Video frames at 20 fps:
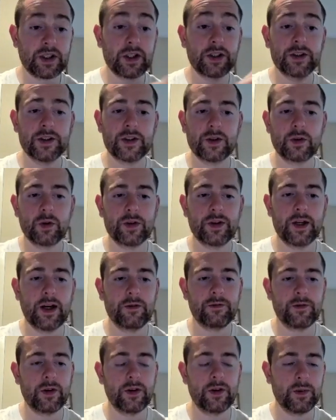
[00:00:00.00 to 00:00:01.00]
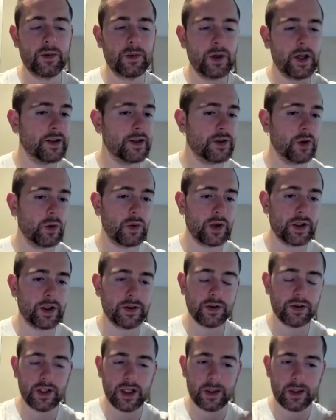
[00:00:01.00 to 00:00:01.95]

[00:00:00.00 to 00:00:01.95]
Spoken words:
I could scroll down further, but I don't want to do